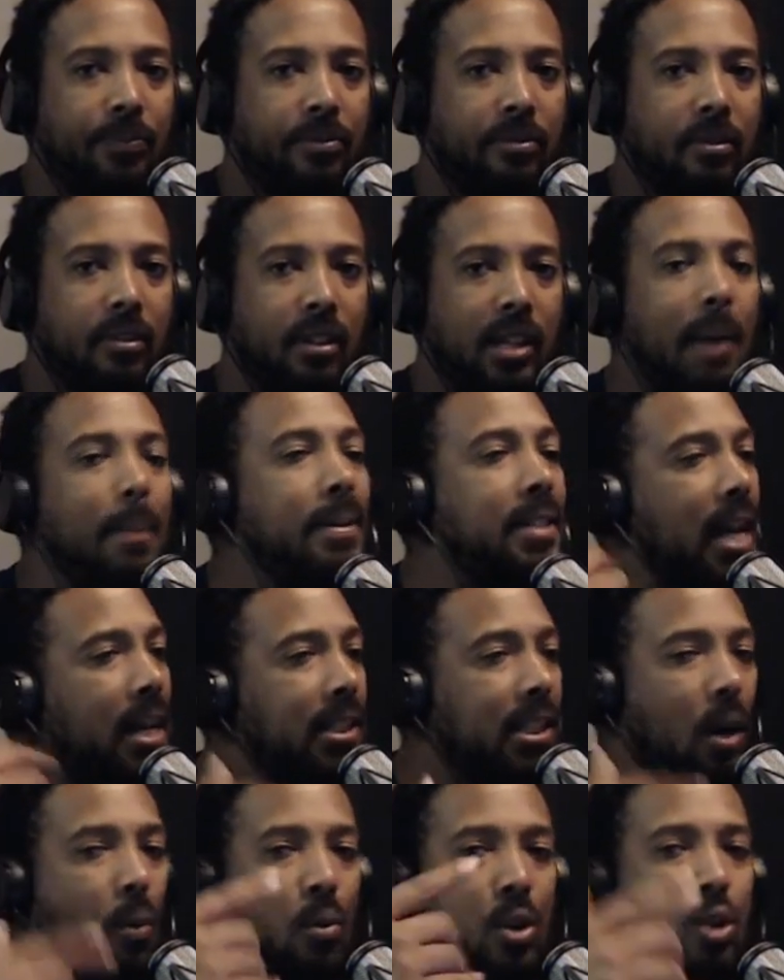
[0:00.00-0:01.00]
Let me tell you
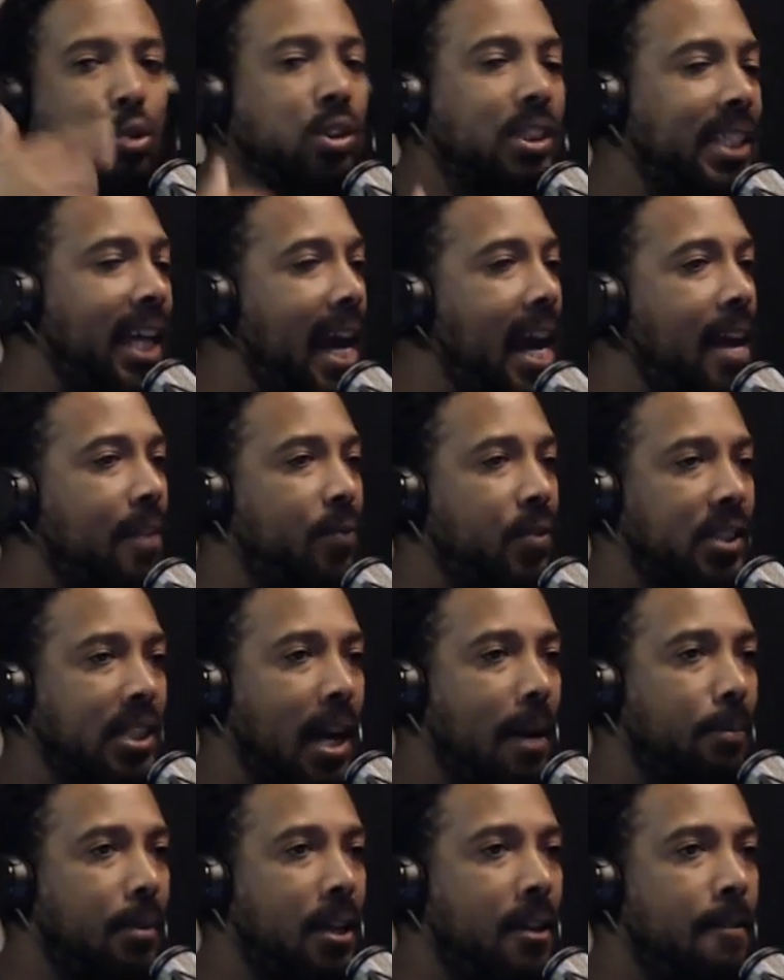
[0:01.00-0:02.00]
something. When you stand for
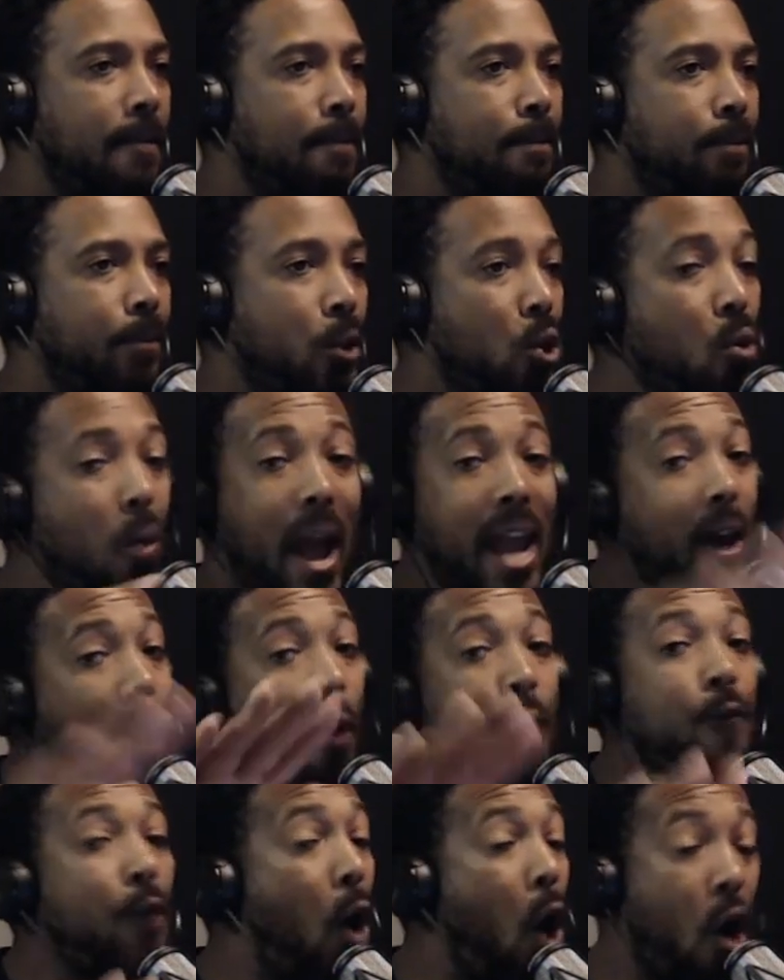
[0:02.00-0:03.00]
something, you ain't
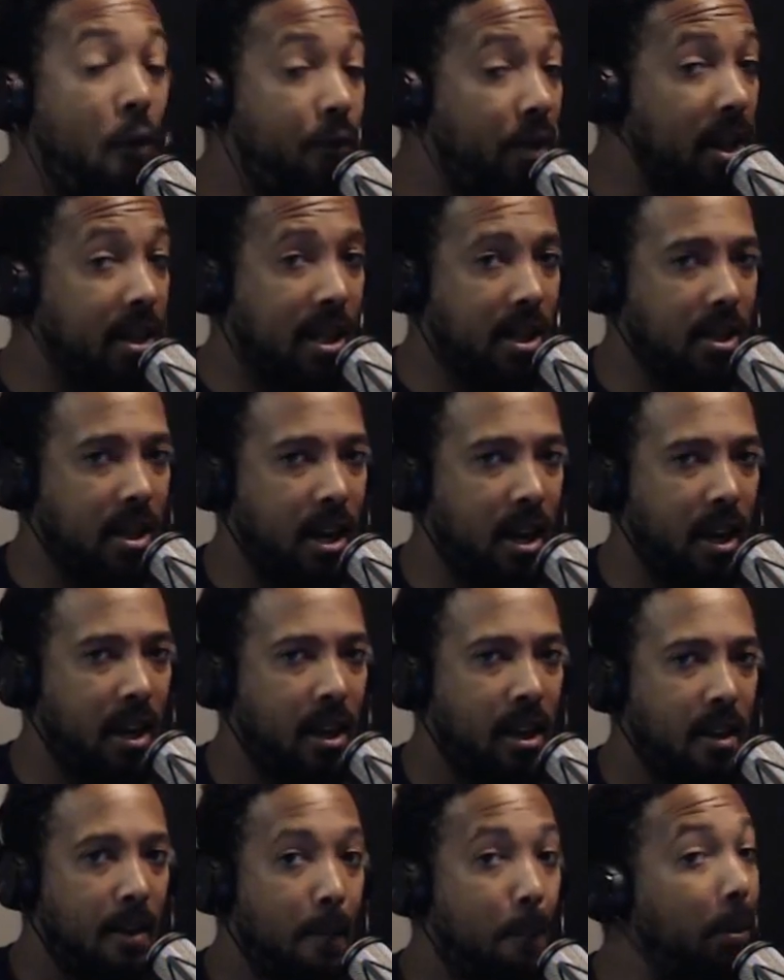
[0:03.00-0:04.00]
gonna fall for anything.
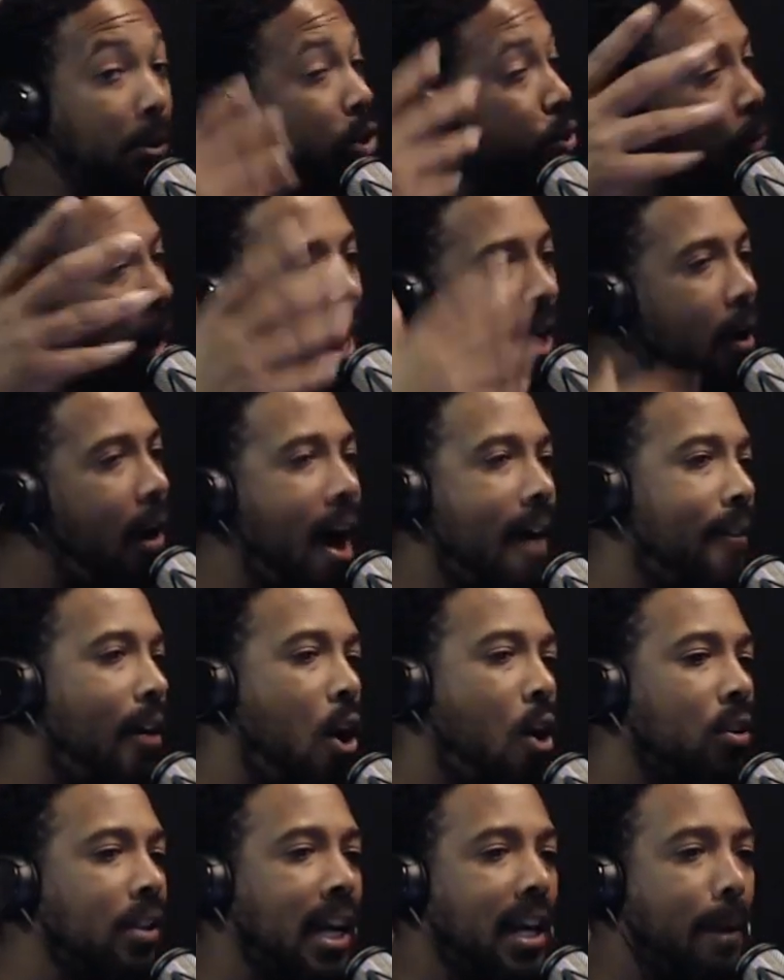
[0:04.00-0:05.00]
But you ain't gonna have a
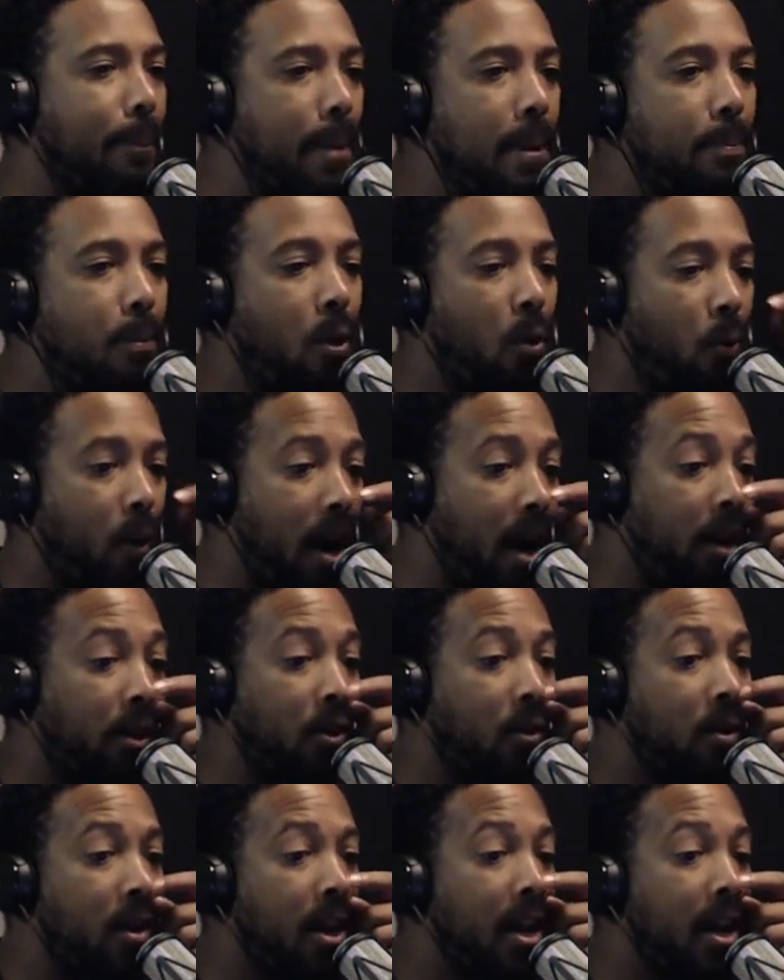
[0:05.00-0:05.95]
whole lot of people around you.